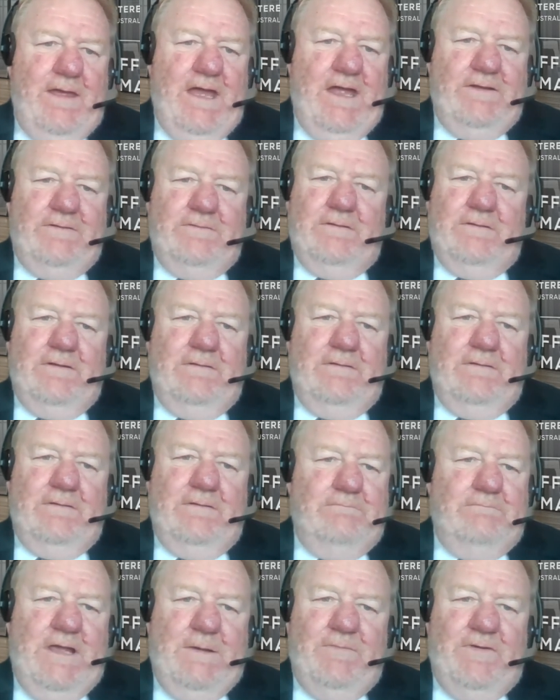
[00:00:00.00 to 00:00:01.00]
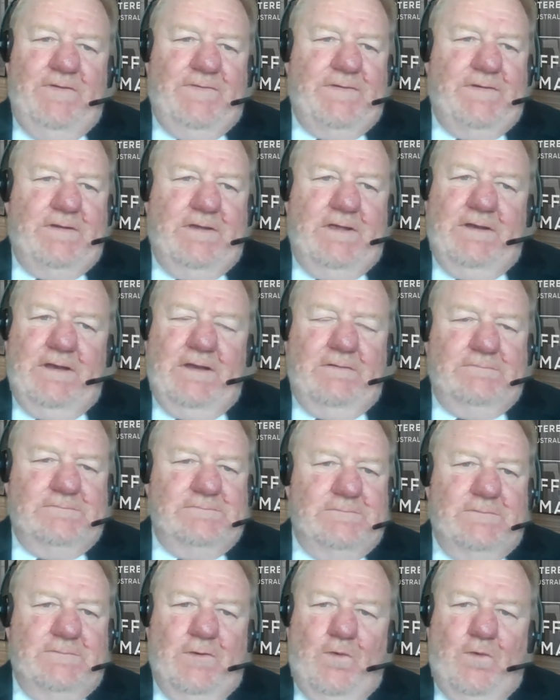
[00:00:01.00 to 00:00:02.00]
And members can
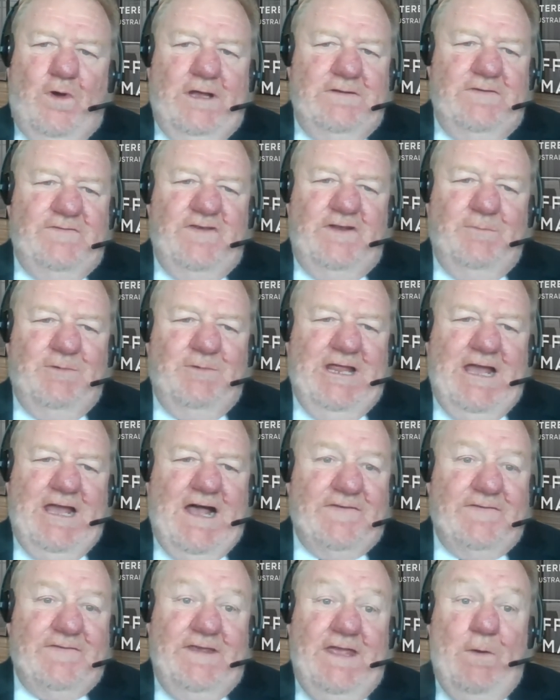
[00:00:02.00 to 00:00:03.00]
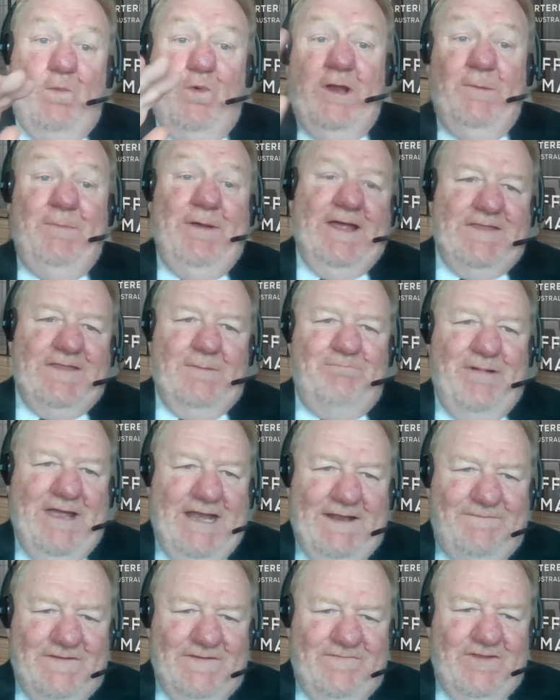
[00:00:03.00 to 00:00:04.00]
quite legitimately ask, yeah, what about the
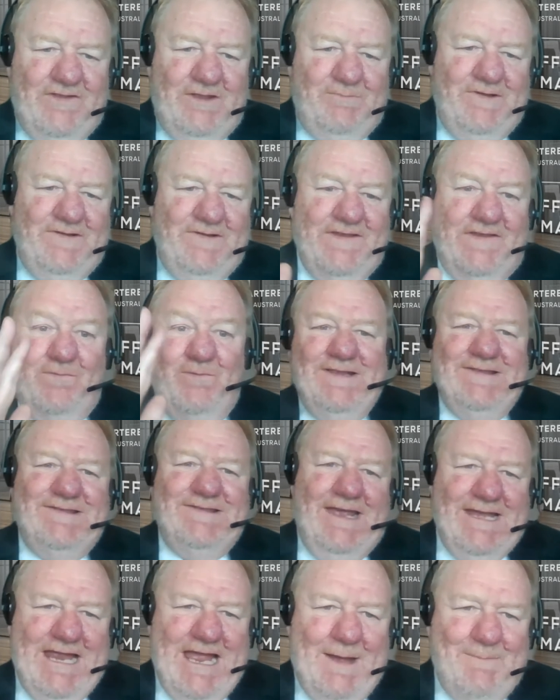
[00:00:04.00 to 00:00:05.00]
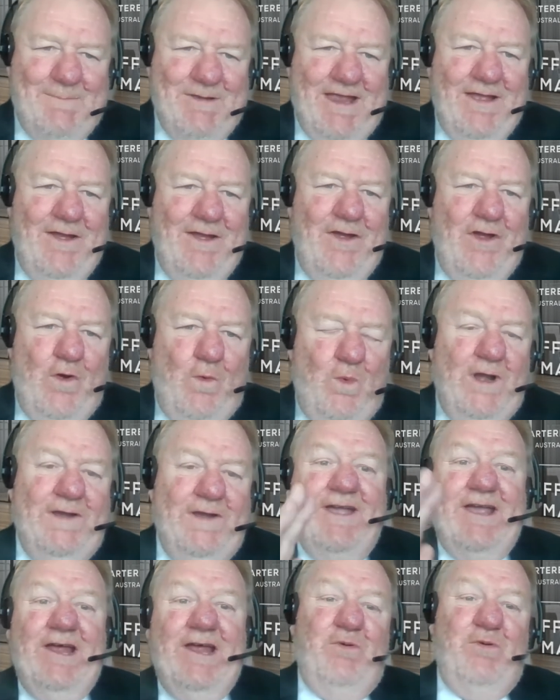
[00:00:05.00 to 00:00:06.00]
benefits for the business? When's that coming? When
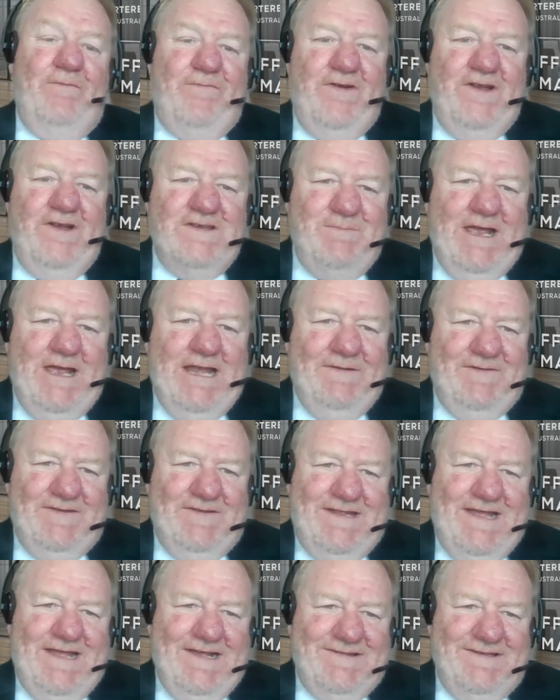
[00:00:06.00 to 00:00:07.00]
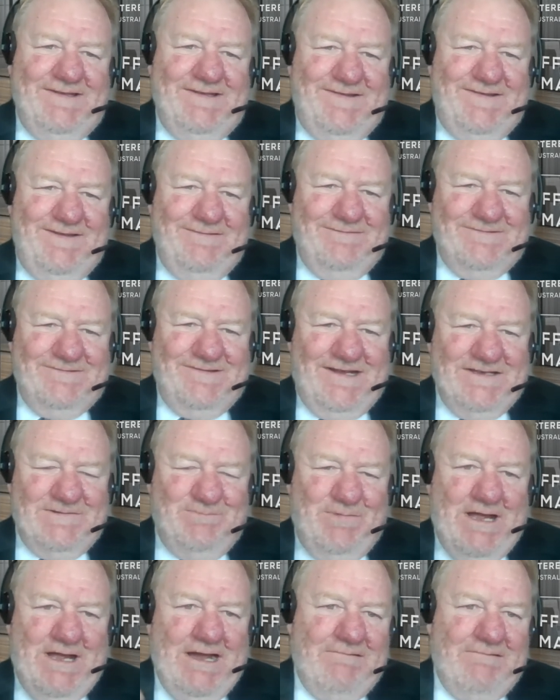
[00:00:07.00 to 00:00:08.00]
are they going to put fringe benefits tax into single touch
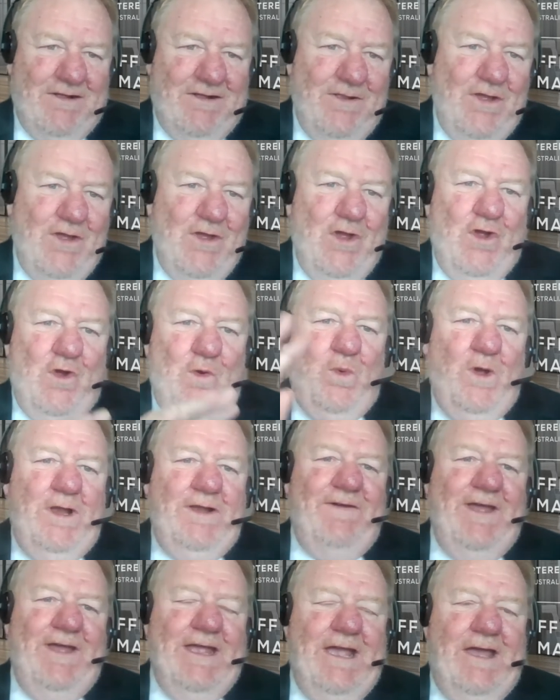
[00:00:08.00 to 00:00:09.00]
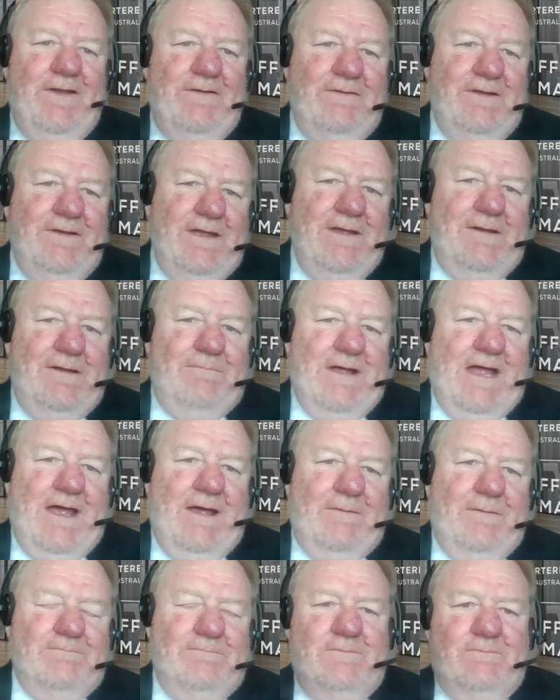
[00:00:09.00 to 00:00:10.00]
payroll? When are they going
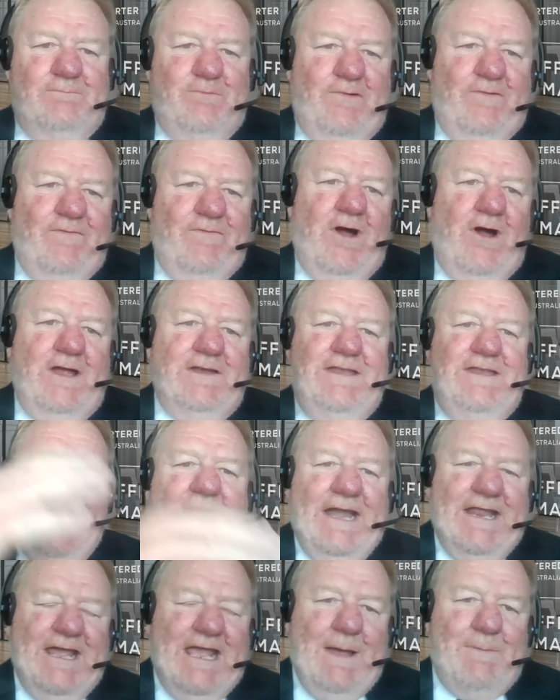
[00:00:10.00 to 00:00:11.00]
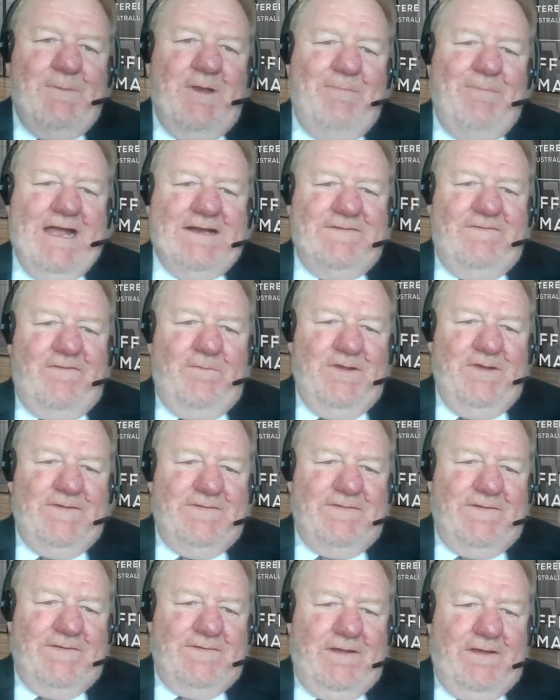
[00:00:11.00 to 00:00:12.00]
to provide data coming back to the
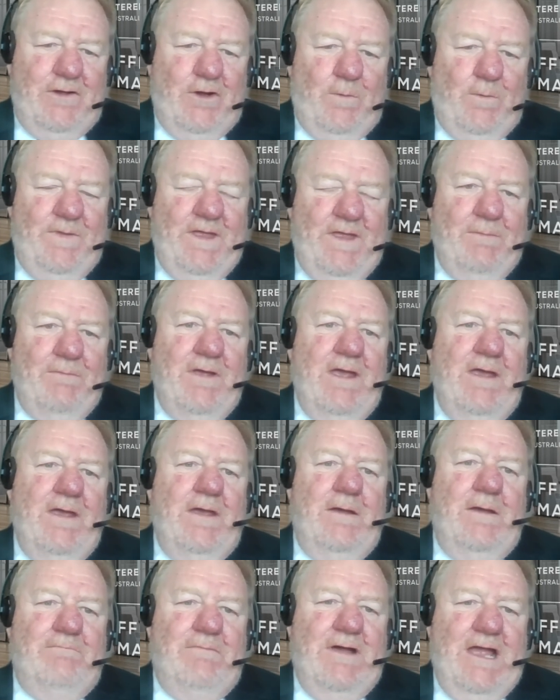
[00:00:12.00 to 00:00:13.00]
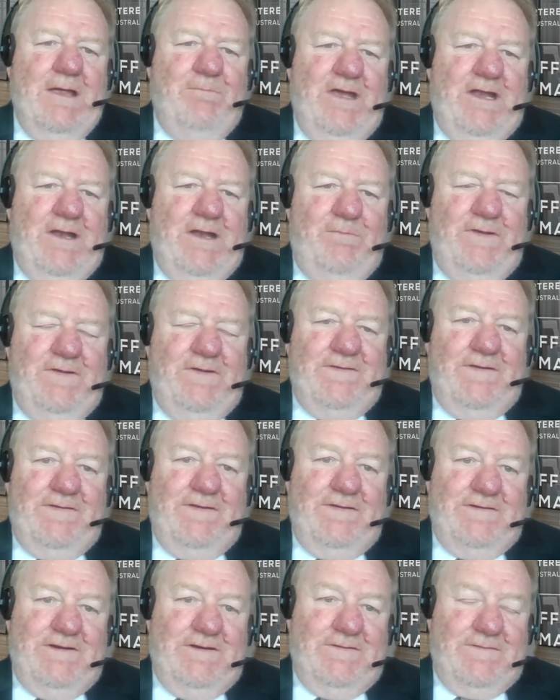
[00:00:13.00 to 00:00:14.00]
business to help them make better
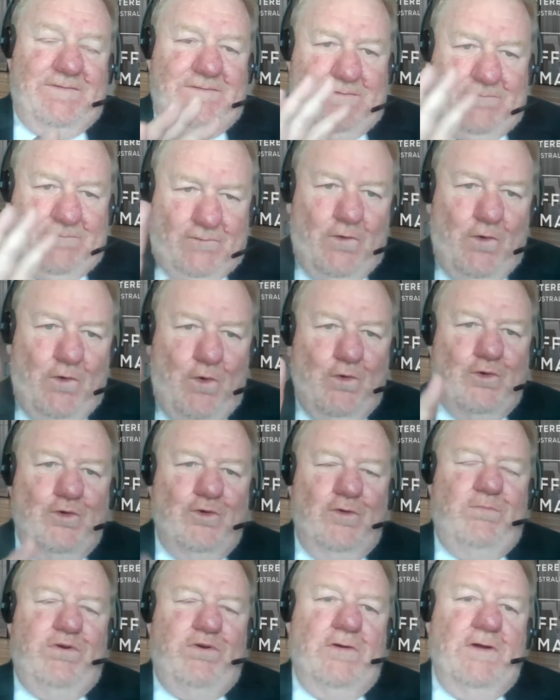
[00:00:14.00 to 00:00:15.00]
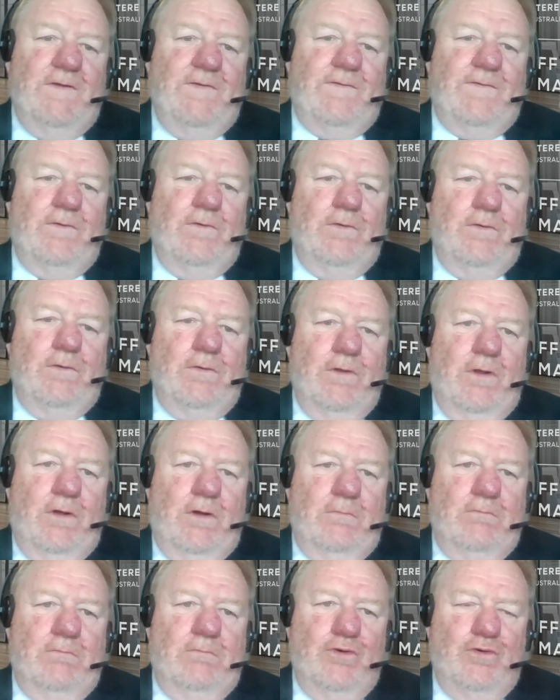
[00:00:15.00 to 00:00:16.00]
business decisions? All good points, all
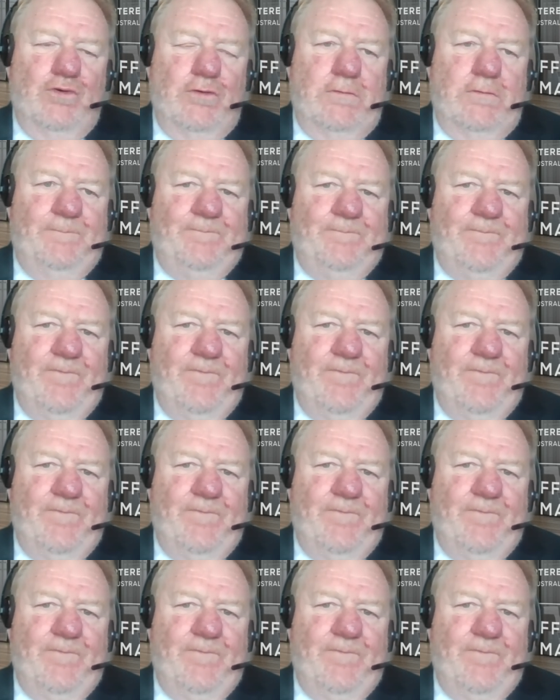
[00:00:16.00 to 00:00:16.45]
on board.